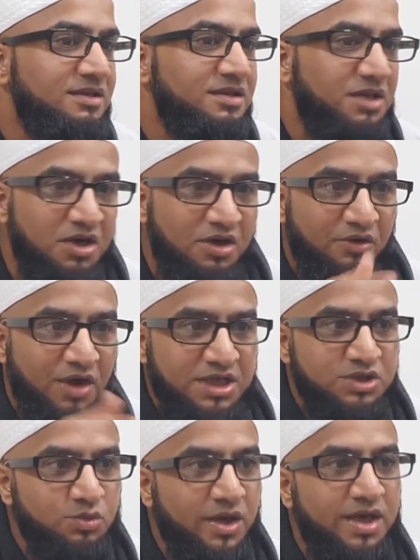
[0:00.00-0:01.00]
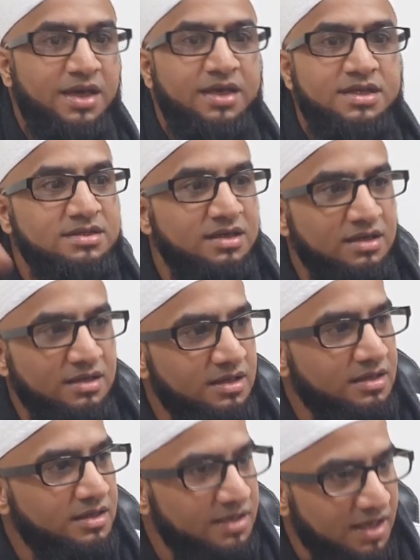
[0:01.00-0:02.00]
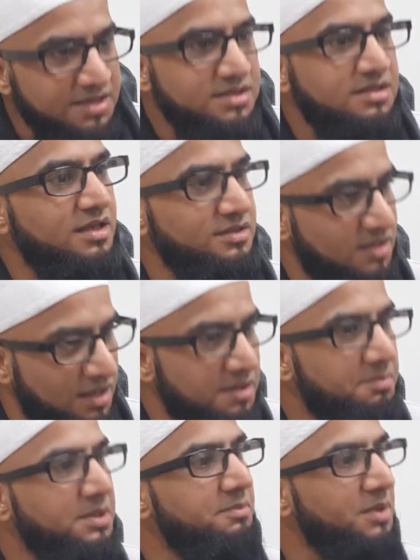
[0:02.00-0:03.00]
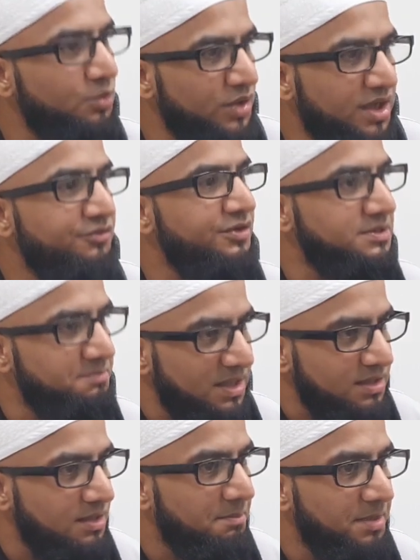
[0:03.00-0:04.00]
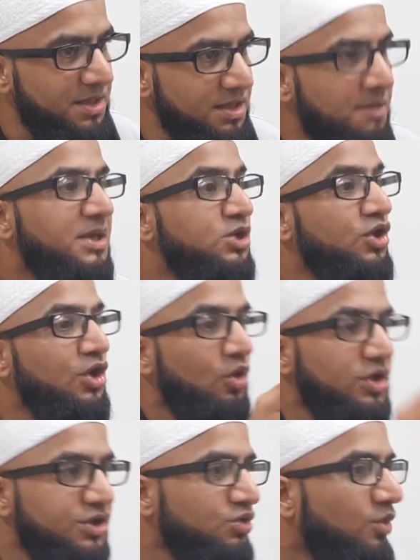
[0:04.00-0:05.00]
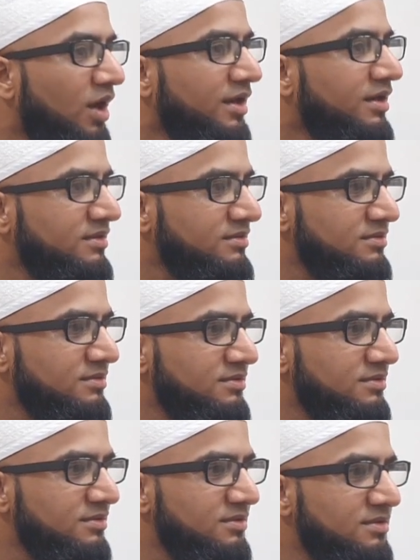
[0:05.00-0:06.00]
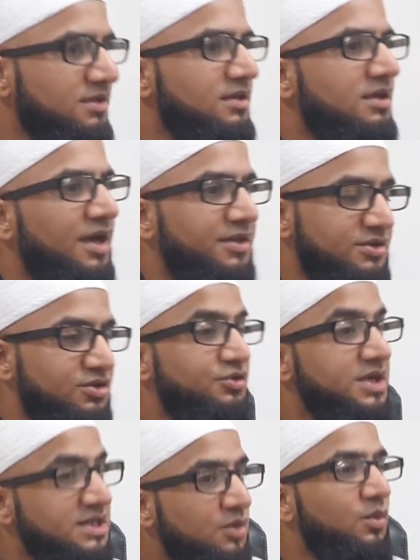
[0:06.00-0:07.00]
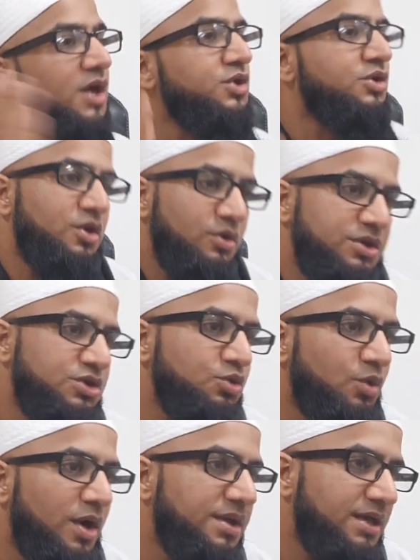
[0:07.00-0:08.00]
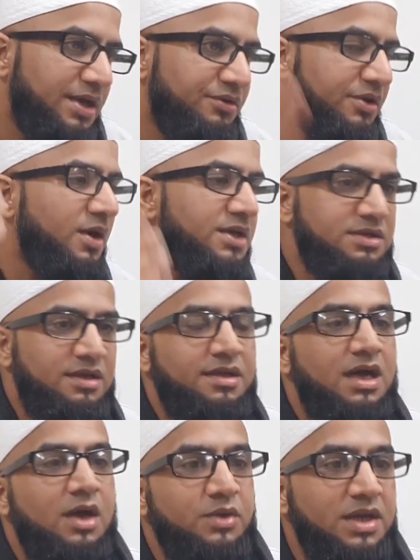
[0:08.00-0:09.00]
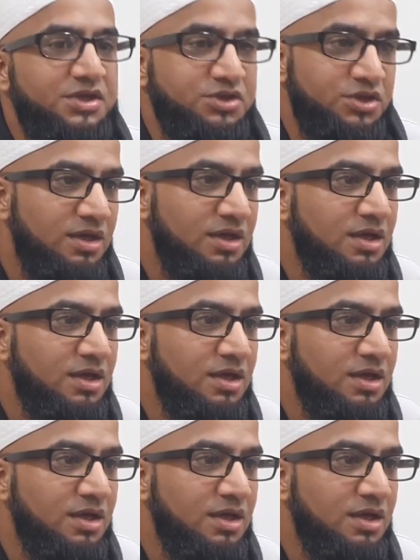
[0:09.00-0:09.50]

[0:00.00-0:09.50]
The correct way is, yes, there's other people, we can respect their opinion, but you can only do one. And there's a reason why you can only do one, that requires another hour lecture.